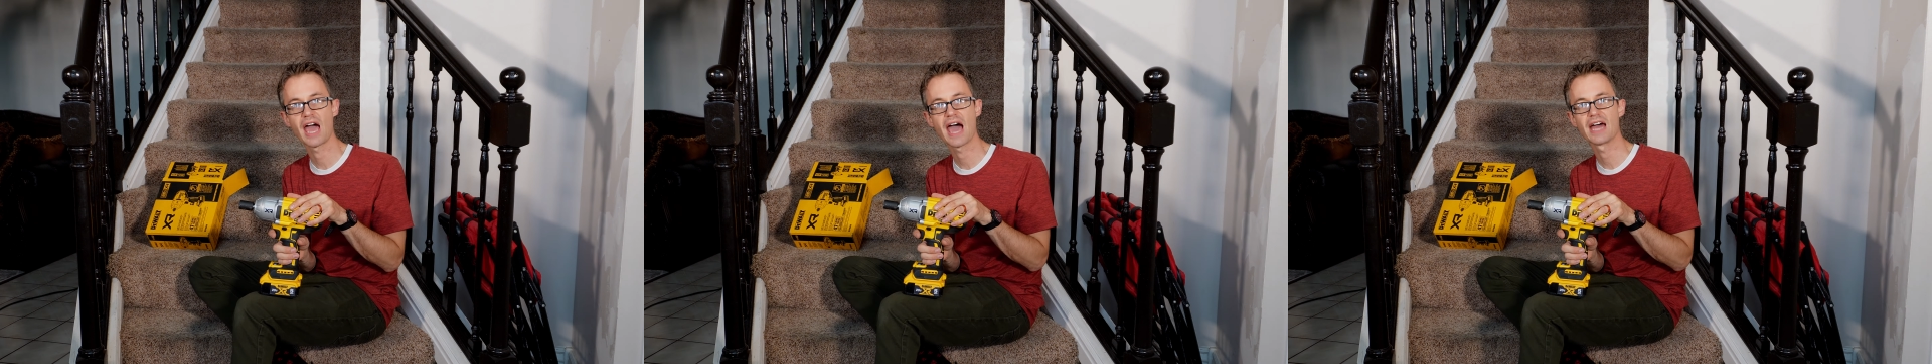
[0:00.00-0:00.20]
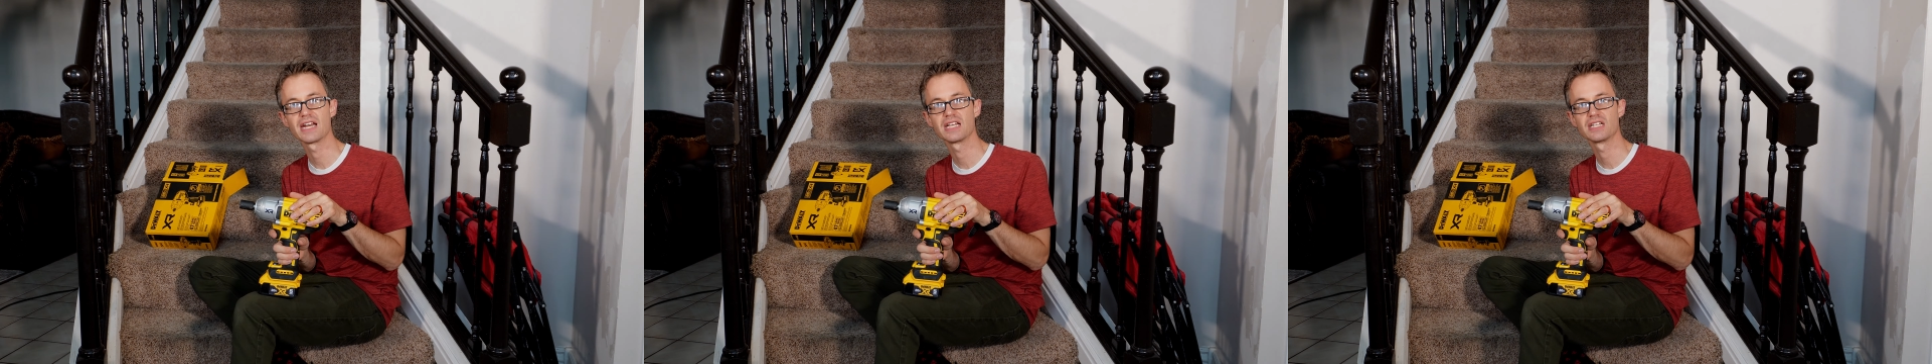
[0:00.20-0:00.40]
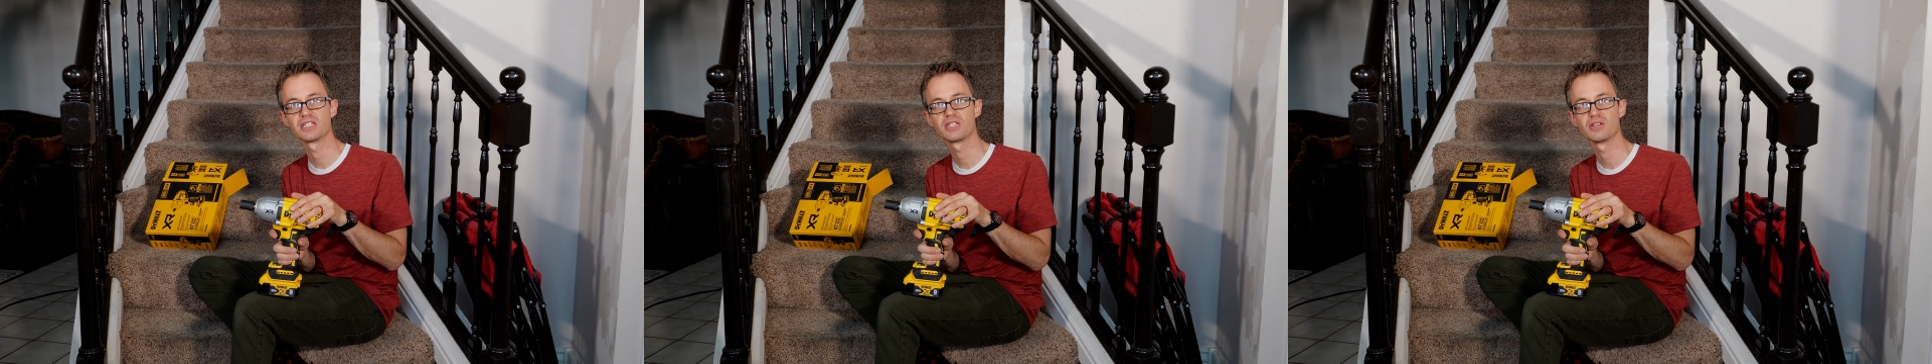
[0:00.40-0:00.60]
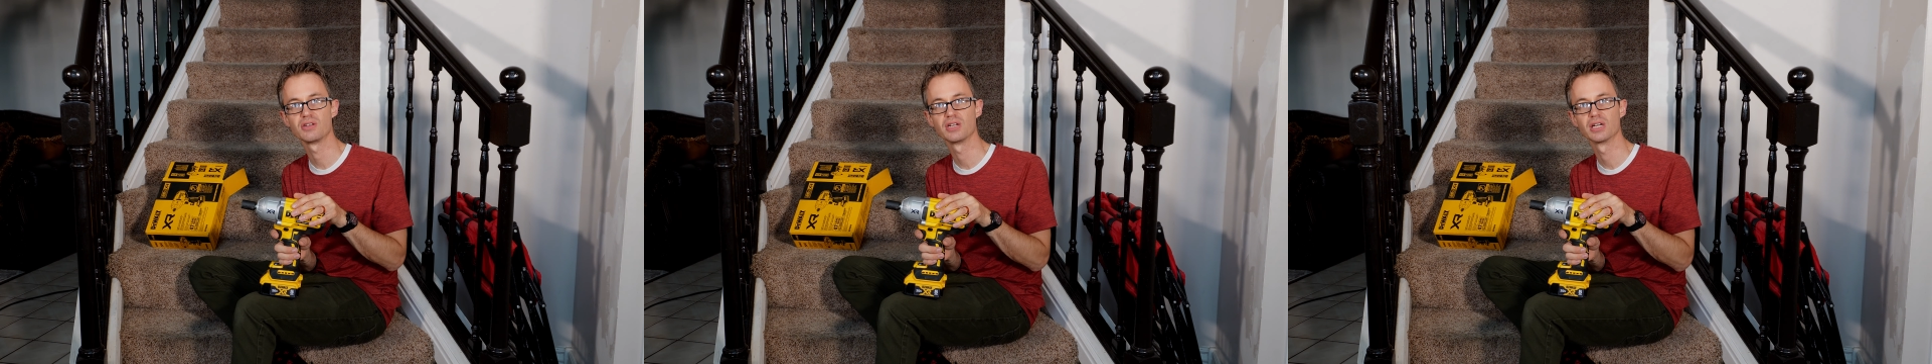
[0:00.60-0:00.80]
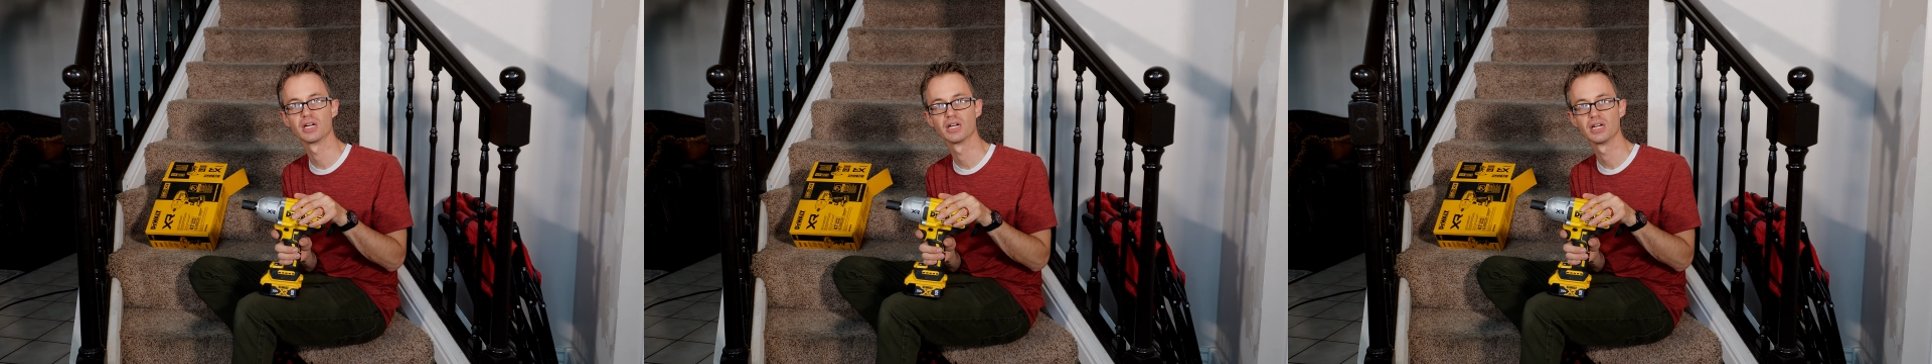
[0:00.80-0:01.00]
adding to
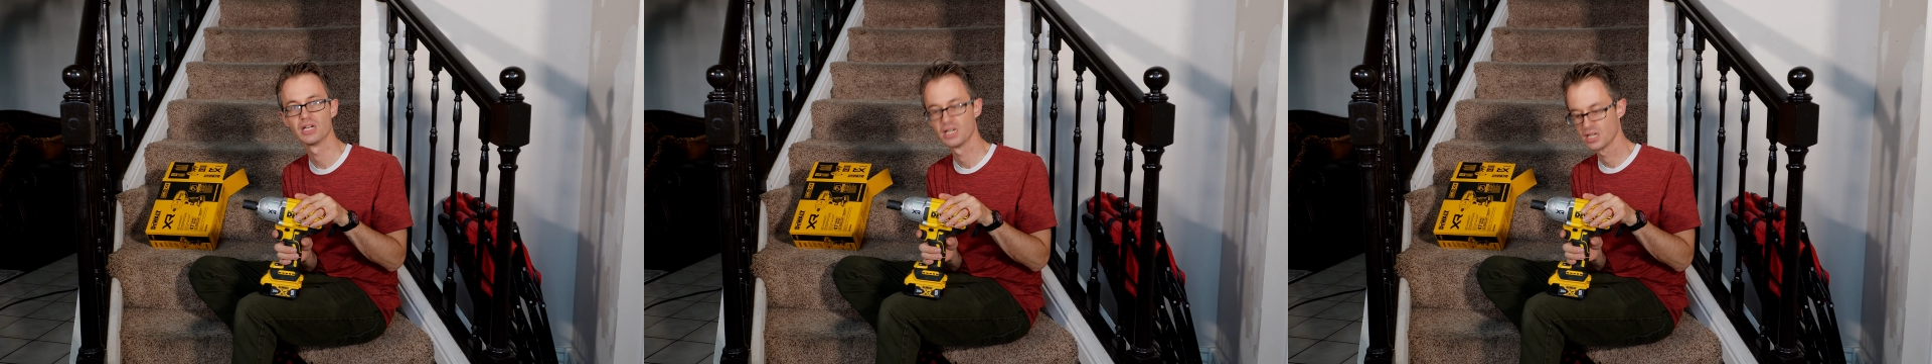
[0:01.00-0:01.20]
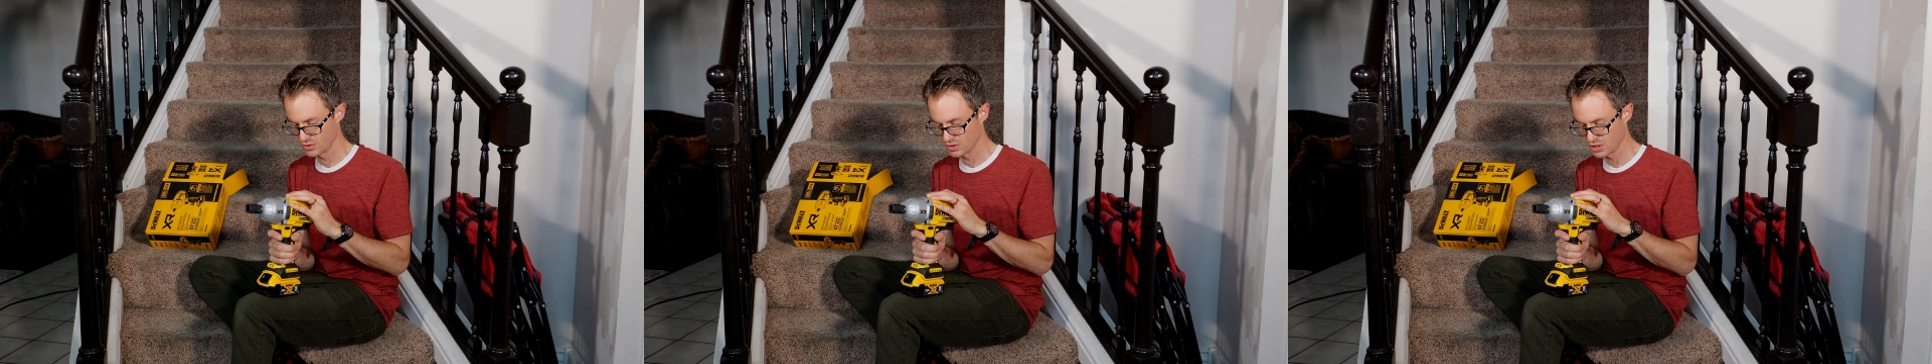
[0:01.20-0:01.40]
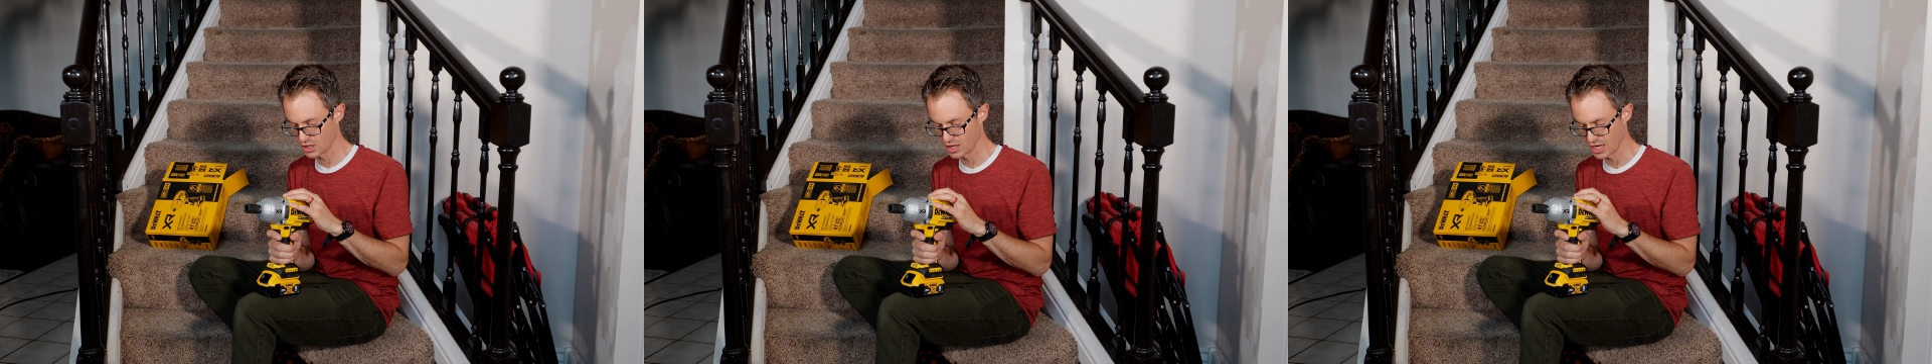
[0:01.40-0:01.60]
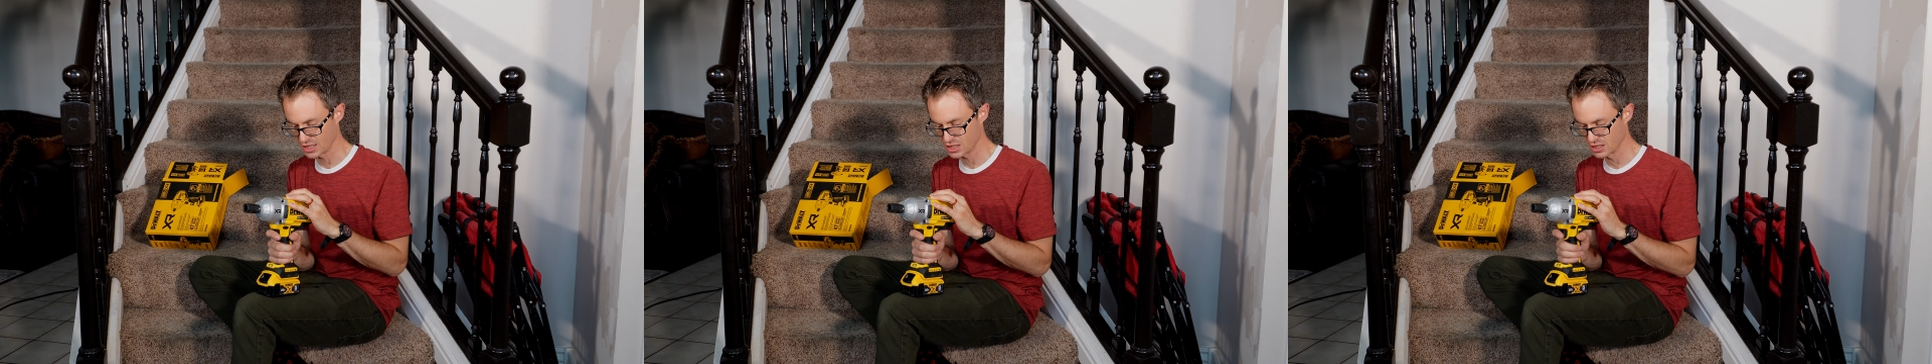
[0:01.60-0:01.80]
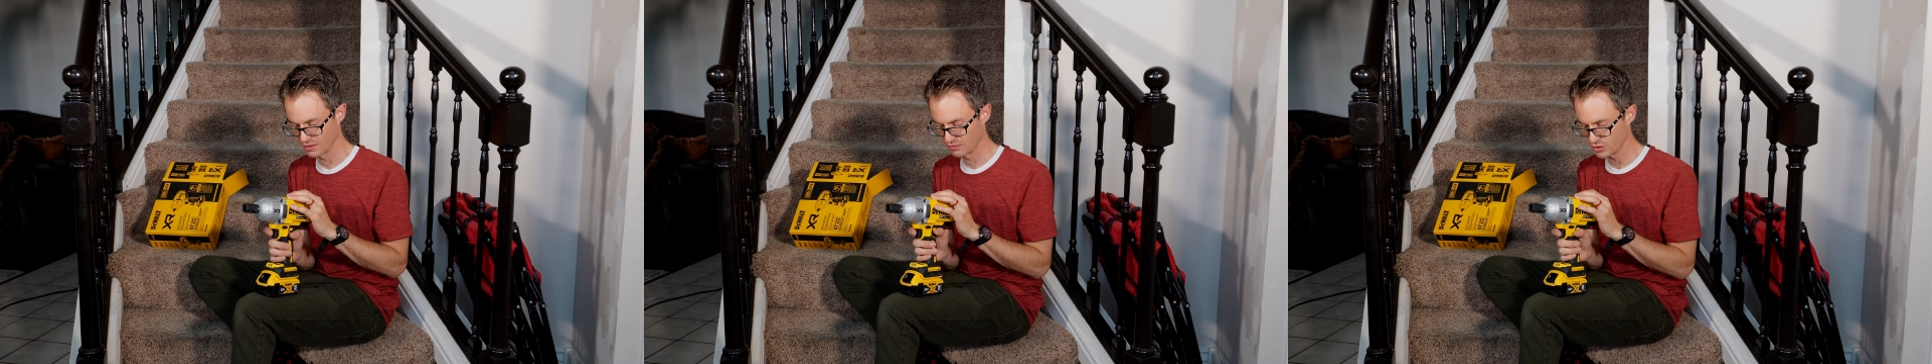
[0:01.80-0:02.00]
your
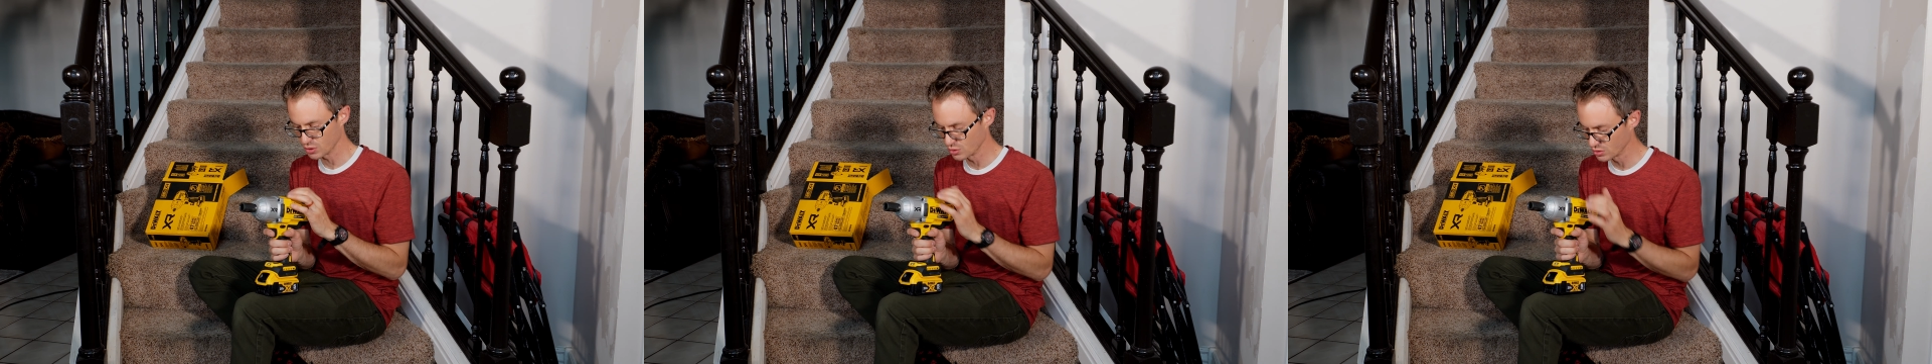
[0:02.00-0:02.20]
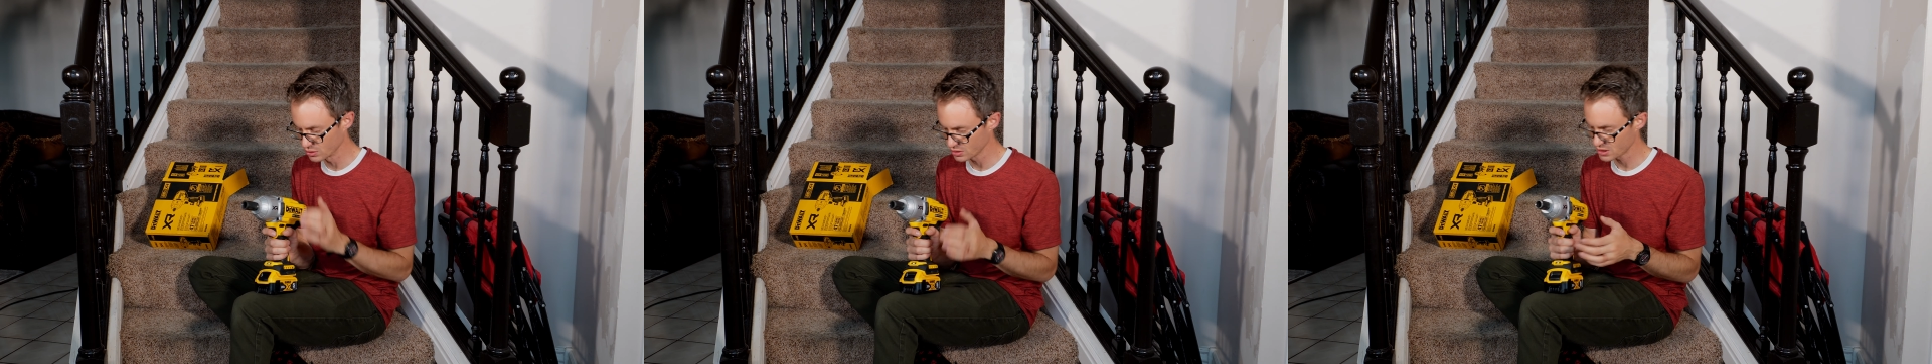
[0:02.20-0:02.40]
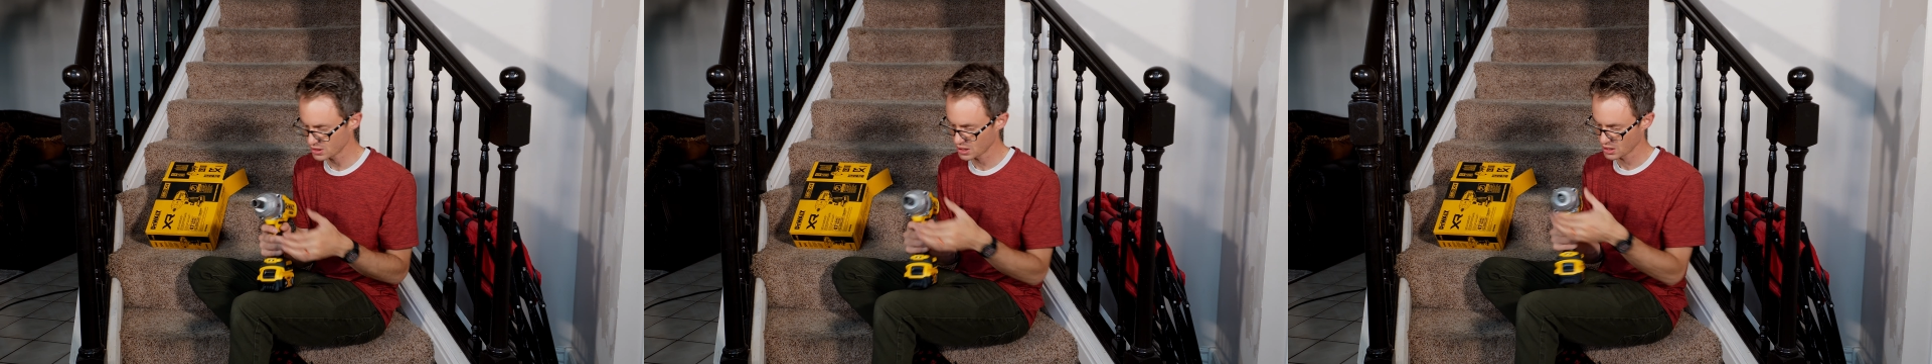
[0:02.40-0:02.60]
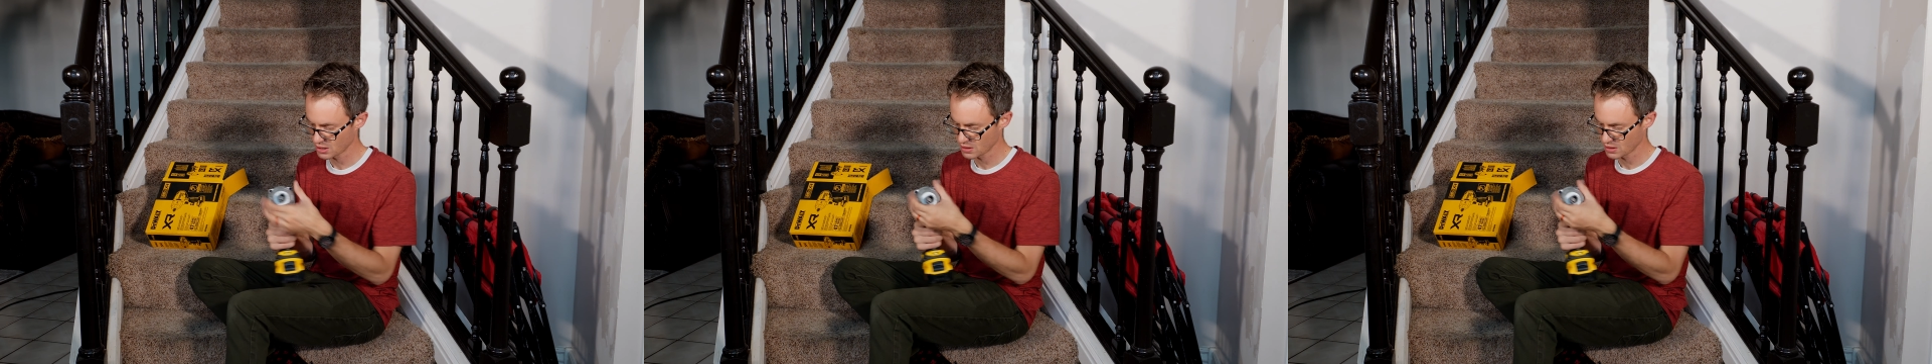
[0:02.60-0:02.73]
collection of tools.